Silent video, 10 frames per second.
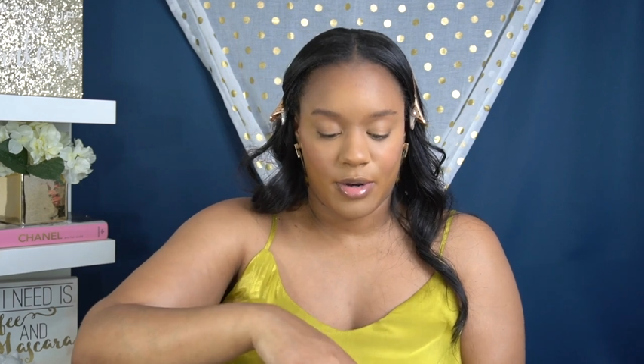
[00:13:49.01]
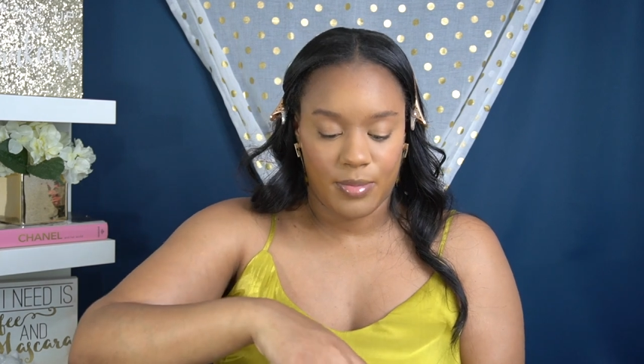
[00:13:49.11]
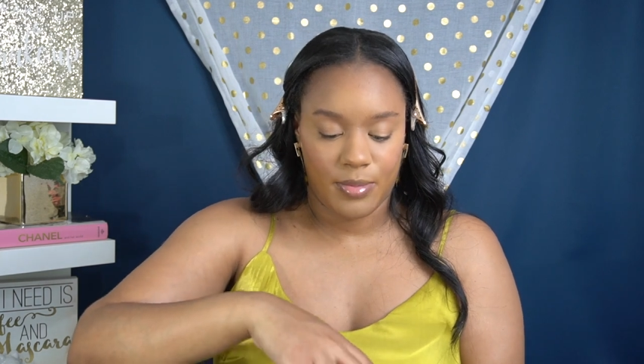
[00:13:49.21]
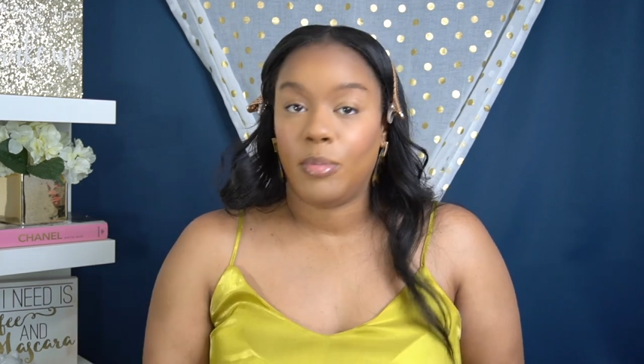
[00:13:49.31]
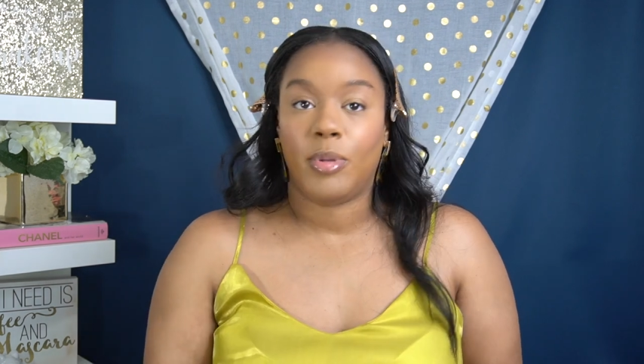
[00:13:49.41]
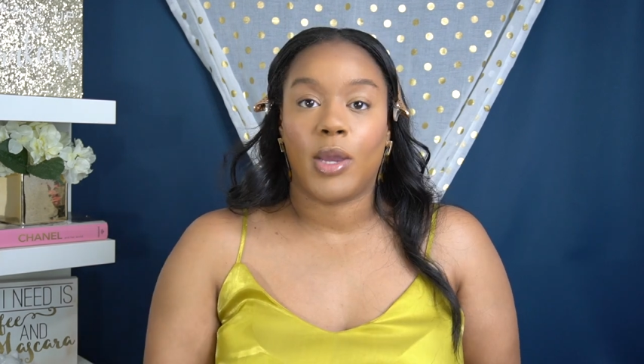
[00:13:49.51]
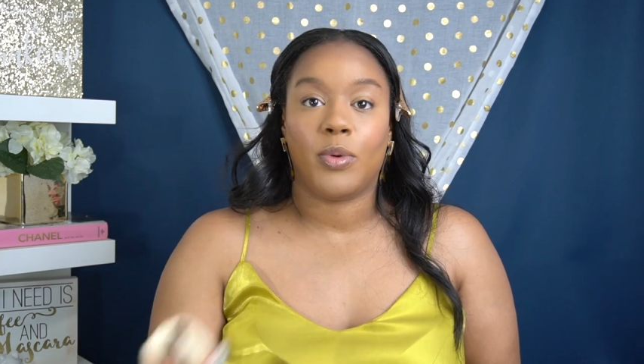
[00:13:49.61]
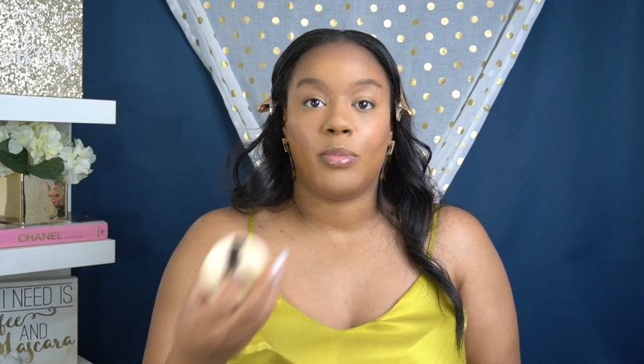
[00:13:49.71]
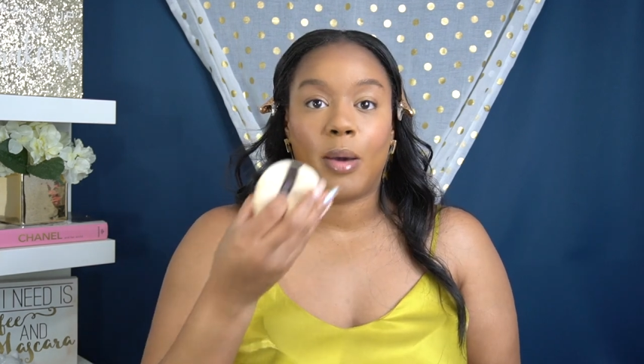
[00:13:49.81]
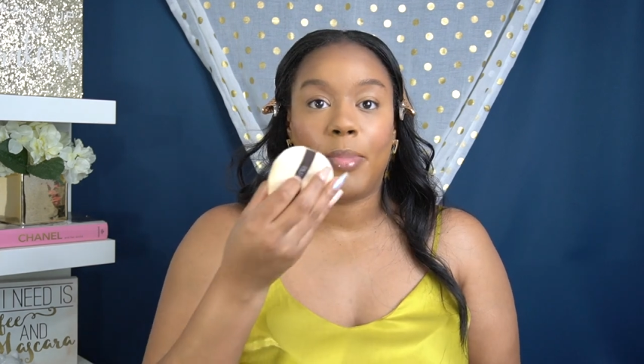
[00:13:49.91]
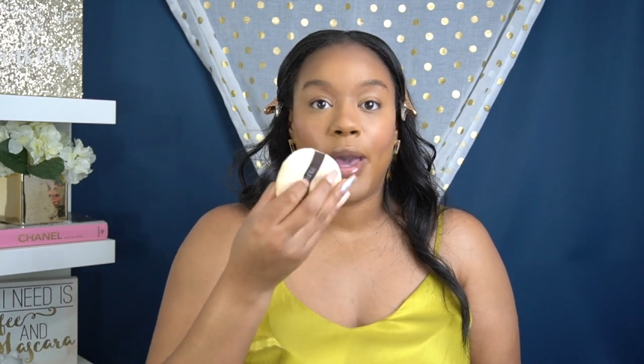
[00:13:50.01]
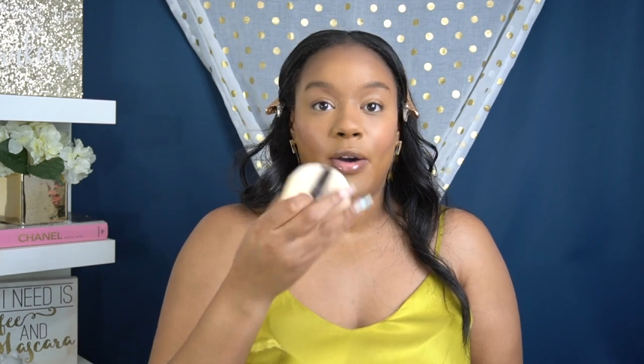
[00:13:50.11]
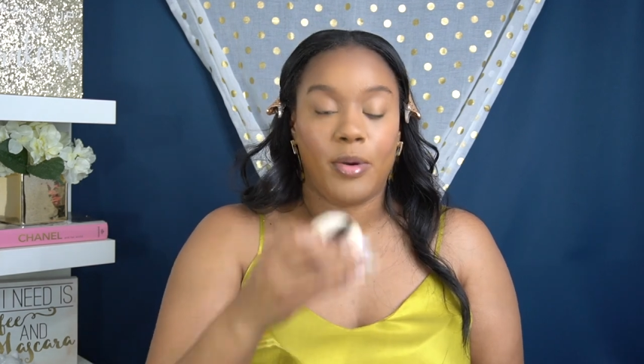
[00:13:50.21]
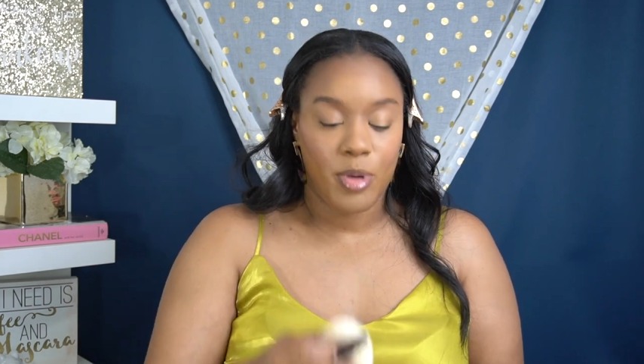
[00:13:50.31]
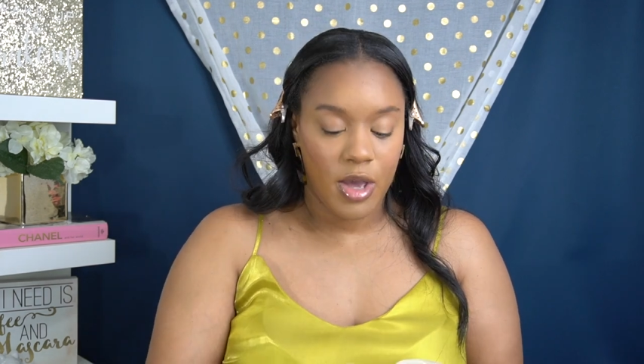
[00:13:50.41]
I'm gonna bake with my
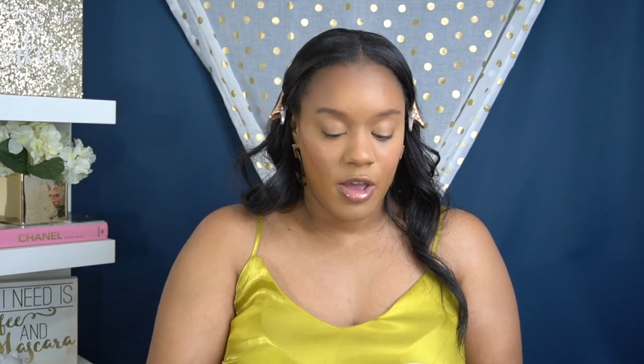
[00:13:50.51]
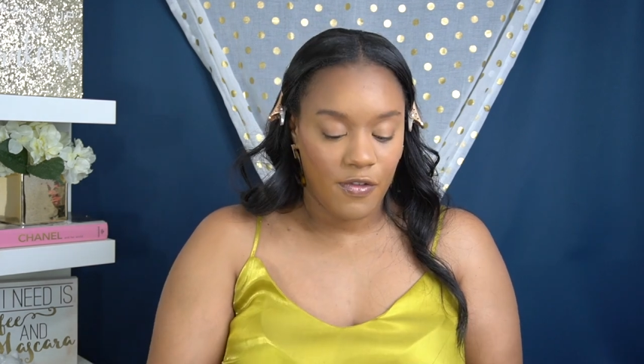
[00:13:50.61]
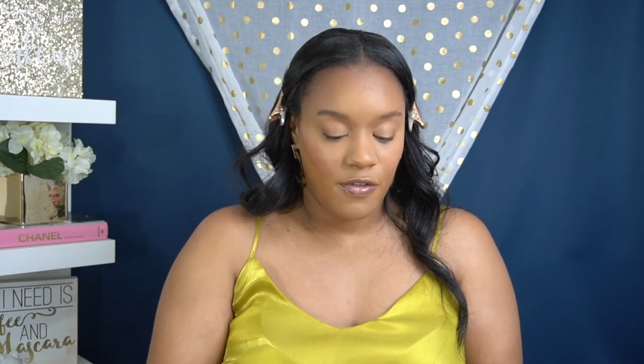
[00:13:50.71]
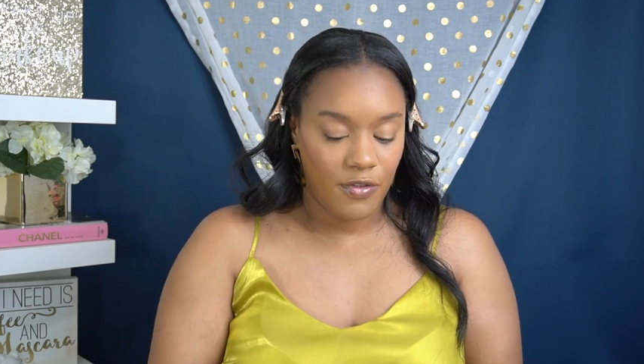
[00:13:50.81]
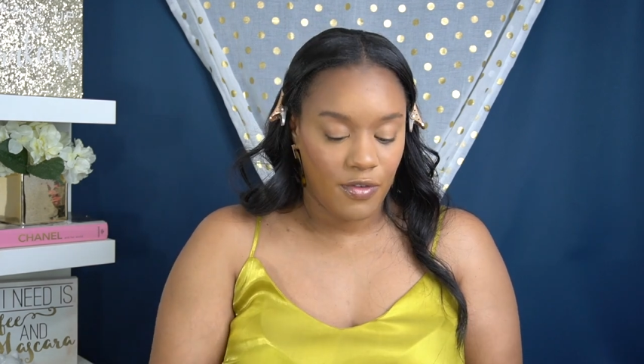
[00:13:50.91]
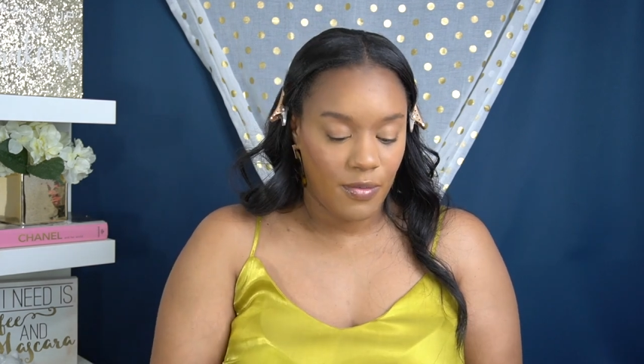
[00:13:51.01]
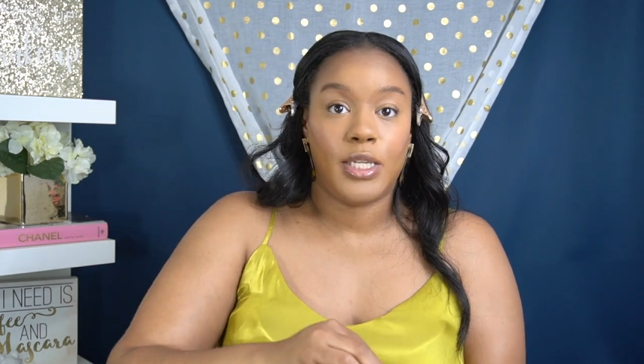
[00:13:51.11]
powder puff,